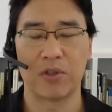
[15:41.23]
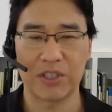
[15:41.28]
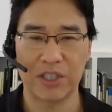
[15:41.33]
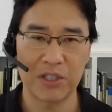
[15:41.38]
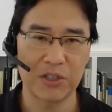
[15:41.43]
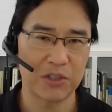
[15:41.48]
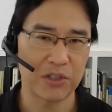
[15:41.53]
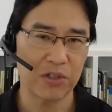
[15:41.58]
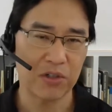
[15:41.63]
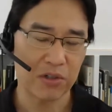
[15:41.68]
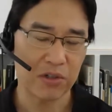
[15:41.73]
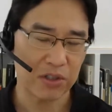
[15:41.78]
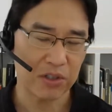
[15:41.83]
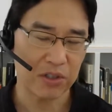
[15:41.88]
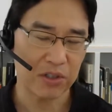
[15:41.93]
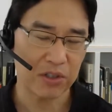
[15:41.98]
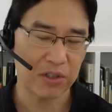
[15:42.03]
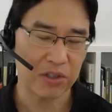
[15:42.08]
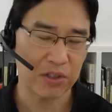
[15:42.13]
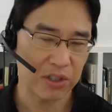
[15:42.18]
So it's considered
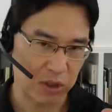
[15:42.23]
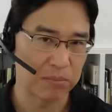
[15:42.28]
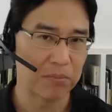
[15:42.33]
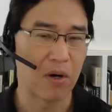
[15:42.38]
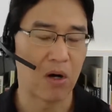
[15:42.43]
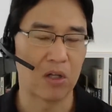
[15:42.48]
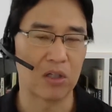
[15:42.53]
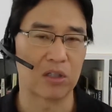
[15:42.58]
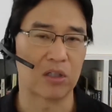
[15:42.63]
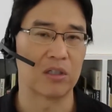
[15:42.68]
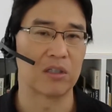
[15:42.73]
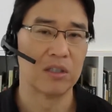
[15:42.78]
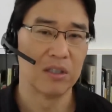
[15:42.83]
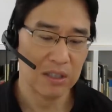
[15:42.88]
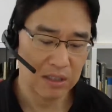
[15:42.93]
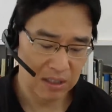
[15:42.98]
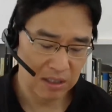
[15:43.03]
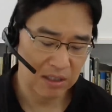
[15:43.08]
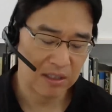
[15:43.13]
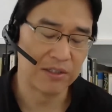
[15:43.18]
kind of smaller
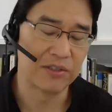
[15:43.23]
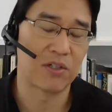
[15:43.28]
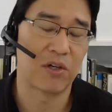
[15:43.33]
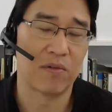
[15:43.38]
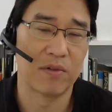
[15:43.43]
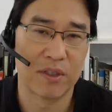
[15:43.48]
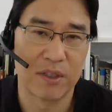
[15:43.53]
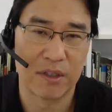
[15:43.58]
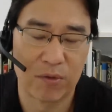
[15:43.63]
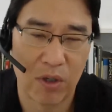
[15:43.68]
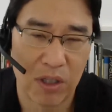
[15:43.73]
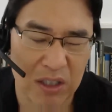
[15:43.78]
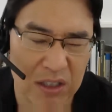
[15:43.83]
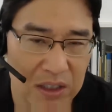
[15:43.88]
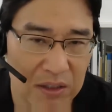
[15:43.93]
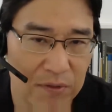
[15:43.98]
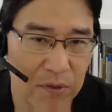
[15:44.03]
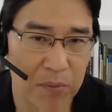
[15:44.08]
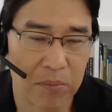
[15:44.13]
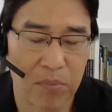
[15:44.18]
in terms of
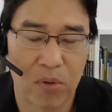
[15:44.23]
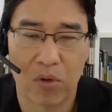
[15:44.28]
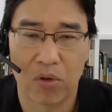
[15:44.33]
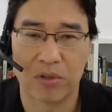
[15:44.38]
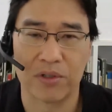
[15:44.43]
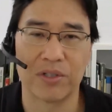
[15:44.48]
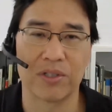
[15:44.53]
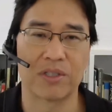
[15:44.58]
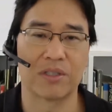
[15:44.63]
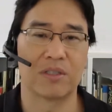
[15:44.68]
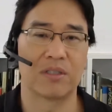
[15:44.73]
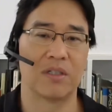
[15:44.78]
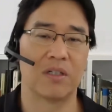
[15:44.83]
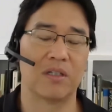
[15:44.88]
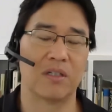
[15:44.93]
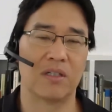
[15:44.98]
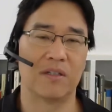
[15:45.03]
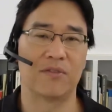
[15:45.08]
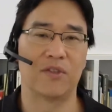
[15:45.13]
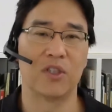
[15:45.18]
relative importance.
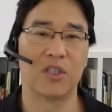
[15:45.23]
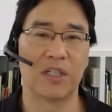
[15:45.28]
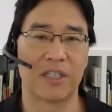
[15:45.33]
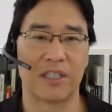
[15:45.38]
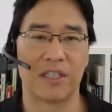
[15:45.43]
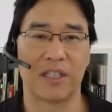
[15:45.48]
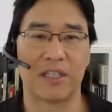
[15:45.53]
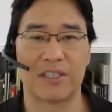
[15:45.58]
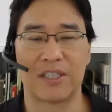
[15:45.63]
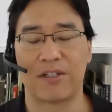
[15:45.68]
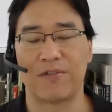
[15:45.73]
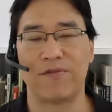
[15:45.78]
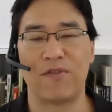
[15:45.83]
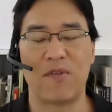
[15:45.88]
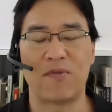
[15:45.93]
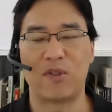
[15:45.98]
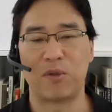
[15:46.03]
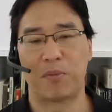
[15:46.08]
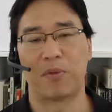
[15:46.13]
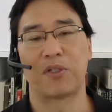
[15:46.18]
If you look at, let's say,
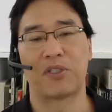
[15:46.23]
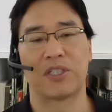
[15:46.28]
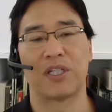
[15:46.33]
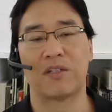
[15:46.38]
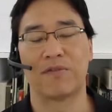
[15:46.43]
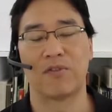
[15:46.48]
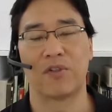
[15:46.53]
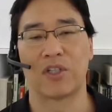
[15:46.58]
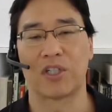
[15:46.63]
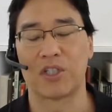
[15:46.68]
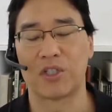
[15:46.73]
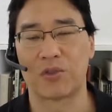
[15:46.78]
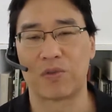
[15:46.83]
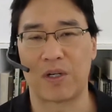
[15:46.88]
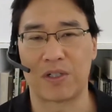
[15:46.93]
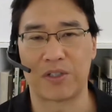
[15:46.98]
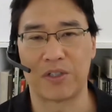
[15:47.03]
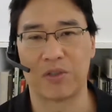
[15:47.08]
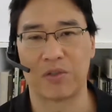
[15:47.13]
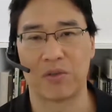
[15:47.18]
50% for the
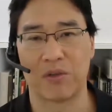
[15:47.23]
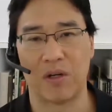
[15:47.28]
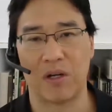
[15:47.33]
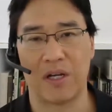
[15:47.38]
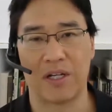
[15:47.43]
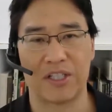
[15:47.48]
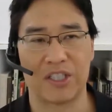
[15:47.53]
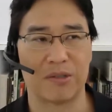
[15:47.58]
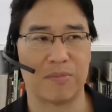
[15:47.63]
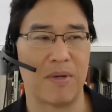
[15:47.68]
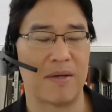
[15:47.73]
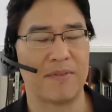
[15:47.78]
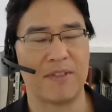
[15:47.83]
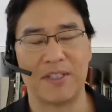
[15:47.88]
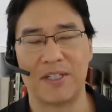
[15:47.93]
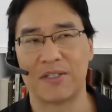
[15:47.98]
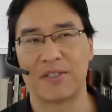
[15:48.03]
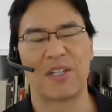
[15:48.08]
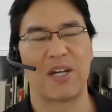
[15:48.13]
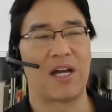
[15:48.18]
construction drawings, and
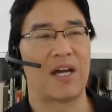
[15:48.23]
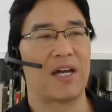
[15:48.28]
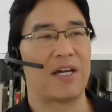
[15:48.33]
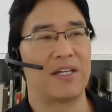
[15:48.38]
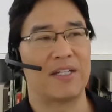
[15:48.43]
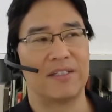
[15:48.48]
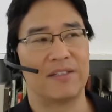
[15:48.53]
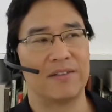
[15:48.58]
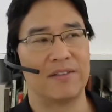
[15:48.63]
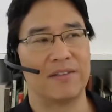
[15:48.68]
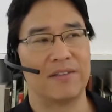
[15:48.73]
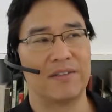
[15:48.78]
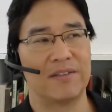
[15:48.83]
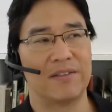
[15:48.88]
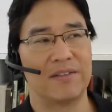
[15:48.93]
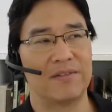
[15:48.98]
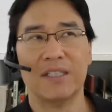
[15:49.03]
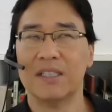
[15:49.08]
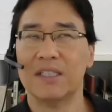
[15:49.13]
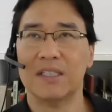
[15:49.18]
maybe
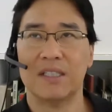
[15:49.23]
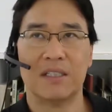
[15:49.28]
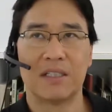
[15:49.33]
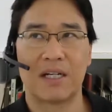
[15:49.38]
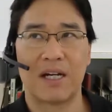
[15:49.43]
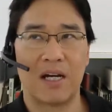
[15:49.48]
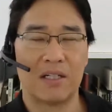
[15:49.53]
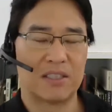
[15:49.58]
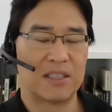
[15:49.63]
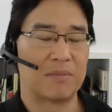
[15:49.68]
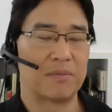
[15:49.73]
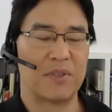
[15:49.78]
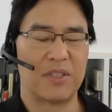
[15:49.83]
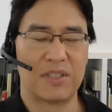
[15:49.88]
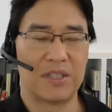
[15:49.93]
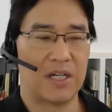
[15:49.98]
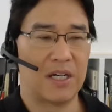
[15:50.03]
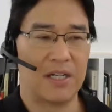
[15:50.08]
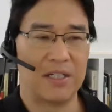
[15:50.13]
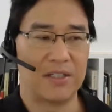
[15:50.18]
concept
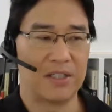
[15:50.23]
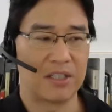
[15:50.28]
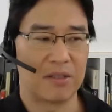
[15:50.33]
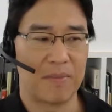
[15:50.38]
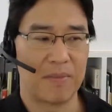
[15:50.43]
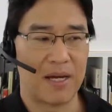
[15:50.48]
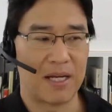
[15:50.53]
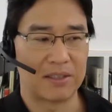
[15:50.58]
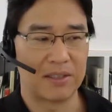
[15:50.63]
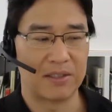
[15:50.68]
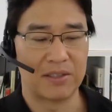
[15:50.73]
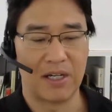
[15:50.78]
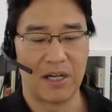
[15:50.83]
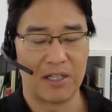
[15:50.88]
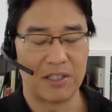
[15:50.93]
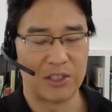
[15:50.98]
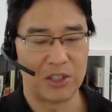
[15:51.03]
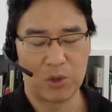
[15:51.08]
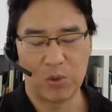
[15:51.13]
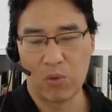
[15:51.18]
design, schematic
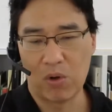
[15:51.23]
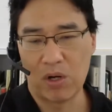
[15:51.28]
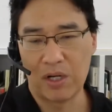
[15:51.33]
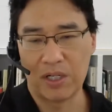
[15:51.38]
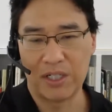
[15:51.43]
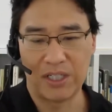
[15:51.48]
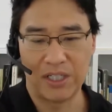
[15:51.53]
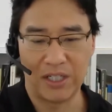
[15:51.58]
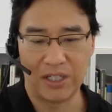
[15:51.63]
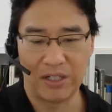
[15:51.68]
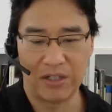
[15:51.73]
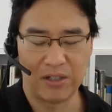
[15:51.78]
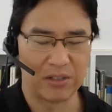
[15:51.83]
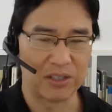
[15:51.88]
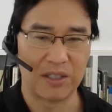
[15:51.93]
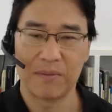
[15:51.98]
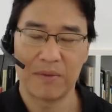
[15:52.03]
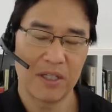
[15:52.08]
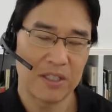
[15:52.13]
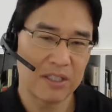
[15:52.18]
designs 20
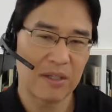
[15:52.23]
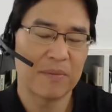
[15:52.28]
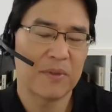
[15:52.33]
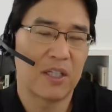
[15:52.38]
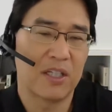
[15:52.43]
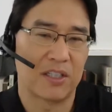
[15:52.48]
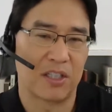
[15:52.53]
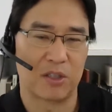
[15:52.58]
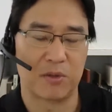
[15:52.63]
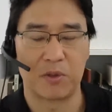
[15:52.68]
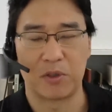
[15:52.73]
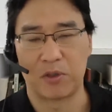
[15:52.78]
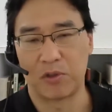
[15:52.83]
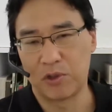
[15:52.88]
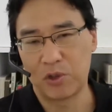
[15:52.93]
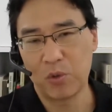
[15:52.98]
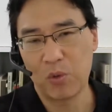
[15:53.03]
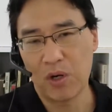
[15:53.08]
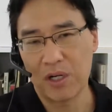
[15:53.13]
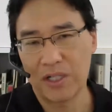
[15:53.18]
or something. It's something like this. So
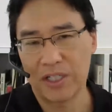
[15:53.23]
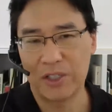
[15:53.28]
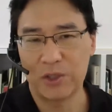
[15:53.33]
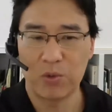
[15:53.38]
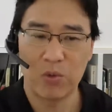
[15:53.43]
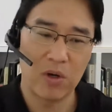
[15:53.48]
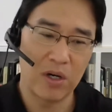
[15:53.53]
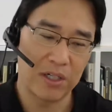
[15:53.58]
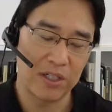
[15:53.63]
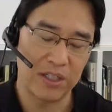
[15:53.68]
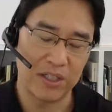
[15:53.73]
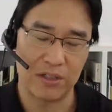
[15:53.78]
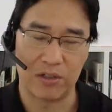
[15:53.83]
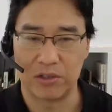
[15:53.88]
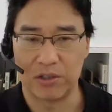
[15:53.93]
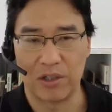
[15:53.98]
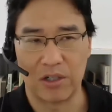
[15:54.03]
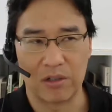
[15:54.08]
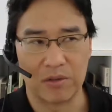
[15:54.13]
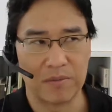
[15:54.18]
it's a 20,
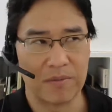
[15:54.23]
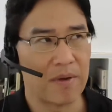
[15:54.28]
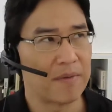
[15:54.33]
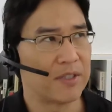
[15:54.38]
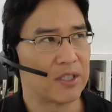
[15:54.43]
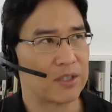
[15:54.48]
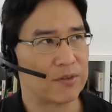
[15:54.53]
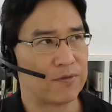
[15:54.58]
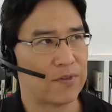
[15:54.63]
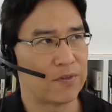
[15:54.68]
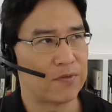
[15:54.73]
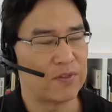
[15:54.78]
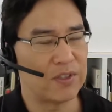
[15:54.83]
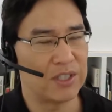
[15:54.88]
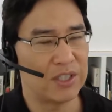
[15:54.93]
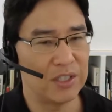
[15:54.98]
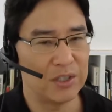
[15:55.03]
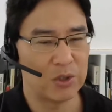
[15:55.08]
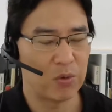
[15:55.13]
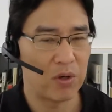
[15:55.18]
or maybe it's
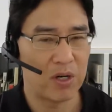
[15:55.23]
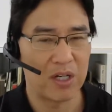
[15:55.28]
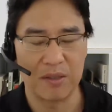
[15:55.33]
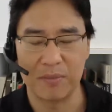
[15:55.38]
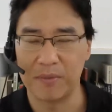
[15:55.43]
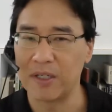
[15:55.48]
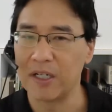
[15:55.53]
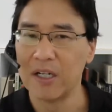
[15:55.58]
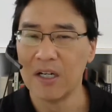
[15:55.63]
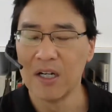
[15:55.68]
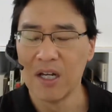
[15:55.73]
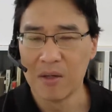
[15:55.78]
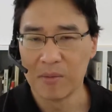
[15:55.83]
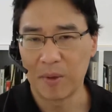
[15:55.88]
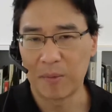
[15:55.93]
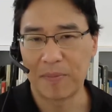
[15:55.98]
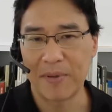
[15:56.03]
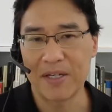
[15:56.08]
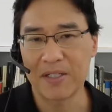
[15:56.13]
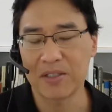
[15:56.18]
15, 20,
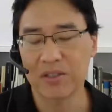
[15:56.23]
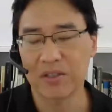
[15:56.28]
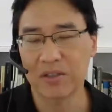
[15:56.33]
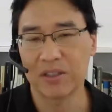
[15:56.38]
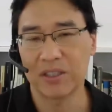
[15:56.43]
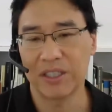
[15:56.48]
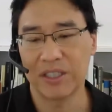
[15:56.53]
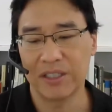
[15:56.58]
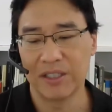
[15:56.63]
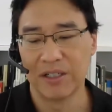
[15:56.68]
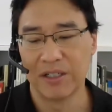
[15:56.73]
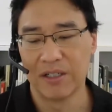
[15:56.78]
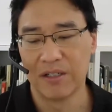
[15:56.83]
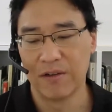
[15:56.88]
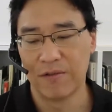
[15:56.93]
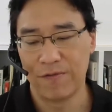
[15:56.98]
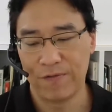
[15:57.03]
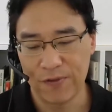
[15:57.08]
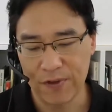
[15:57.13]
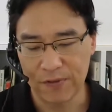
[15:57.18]
but basically
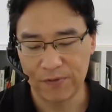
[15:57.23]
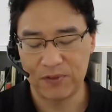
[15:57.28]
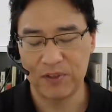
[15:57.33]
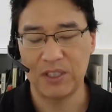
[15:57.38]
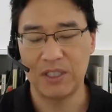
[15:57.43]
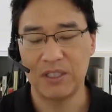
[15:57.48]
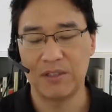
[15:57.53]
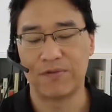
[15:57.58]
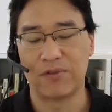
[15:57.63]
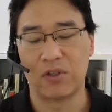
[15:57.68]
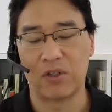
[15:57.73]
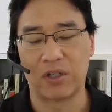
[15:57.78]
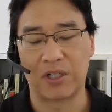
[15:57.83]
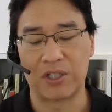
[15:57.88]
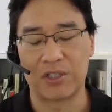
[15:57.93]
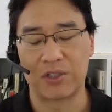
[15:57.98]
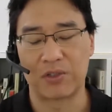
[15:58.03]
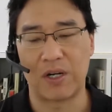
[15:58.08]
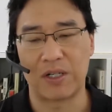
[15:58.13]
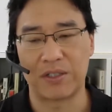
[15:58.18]
50 for
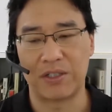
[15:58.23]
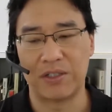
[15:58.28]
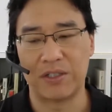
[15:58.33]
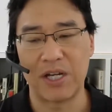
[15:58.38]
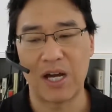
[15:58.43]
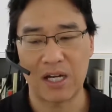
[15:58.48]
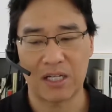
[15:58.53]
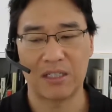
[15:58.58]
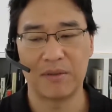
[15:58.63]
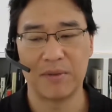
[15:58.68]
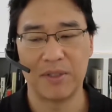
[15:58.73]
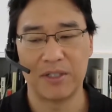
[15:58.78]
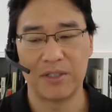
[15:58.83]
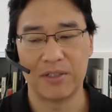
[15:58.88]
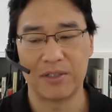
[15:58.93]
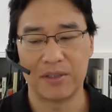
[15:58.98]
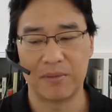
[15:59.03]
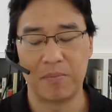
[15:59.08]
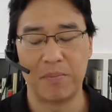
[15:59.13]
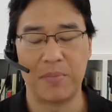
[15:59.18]
construction
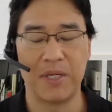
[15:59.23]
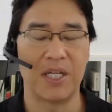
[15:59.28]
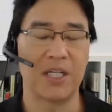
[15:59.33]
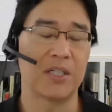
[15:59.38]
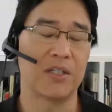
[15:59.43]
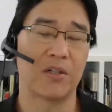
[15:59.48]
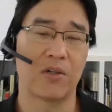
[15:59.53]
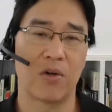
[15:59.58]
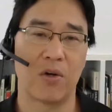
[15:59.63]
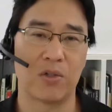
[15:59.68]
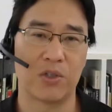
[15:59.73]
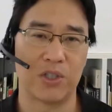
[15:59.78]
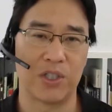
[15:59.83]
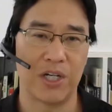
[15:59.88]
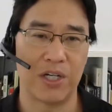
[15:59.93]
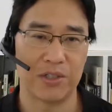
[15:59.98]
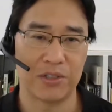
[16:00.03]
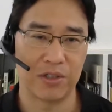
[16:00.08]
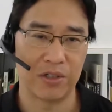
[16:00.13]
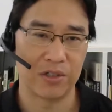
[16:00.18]
documents. Bidding
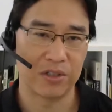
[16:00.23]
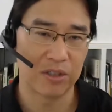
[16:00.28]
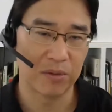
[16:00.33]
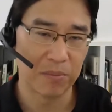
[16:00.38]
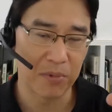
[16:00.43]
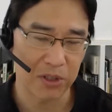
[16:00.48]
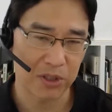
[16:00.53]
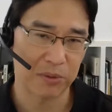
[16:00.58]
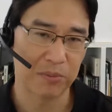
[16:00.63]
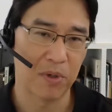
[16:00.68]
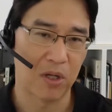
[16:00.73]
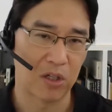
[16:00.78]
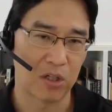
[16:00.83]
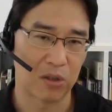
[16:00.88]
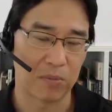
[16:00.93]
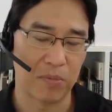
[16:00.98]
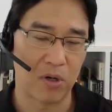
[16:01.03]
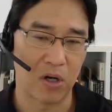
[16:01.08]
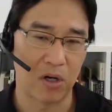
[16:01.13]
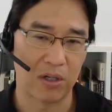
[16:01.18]
negotiation is a much
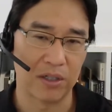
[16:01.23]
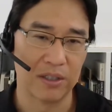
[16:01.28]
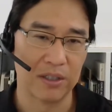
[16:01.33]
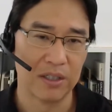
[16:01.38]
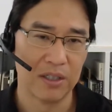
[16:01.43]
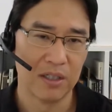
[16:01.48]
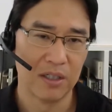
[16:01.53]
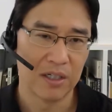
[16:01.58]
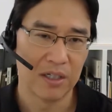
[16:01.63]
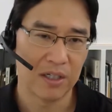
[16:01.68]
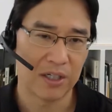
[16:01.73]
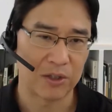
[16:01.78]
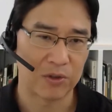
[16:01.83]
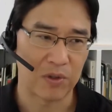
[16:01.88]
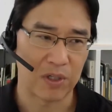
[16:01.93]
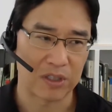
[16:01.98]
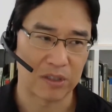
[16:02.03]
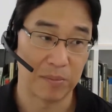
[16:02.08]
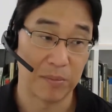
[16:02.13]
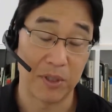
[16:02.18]
smaller part.
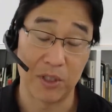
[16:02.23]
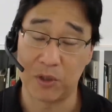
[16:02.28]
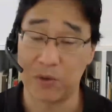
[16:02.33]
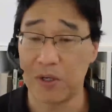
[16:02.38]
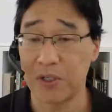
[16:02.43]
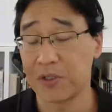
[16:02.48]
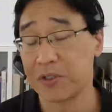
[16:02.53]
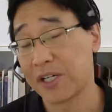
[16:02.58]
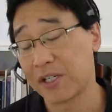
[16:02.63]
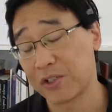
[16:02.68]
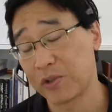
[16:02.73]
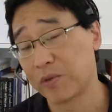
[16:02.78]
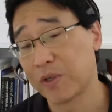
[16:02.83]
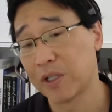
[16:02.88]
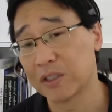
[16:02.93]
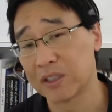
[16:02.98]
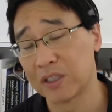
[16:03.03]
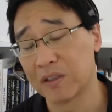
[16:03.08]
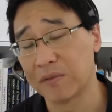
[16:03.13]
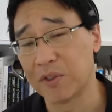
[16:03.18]
Construction administration is actually
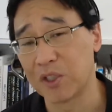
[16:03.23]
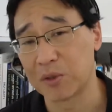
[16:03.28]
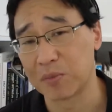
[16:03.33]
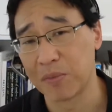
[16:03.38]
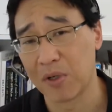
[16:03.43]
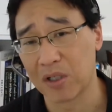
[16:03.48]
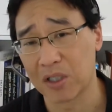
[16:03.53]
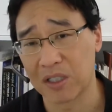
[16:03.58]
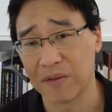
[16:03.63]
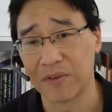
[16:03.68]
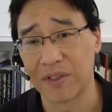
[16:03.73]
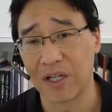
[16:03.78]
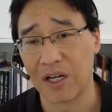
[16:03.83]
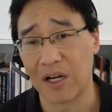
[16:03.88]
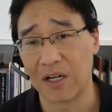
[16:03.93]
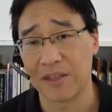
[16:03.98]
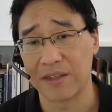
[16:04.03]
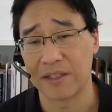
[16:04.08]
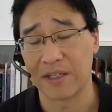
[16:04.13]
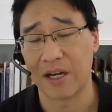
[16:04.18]
relatively small, given
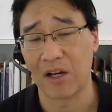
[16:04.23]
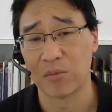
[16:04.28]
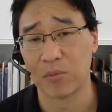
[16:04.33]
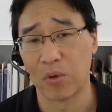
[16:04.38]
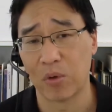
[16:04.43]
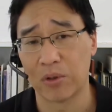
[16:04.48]
I think how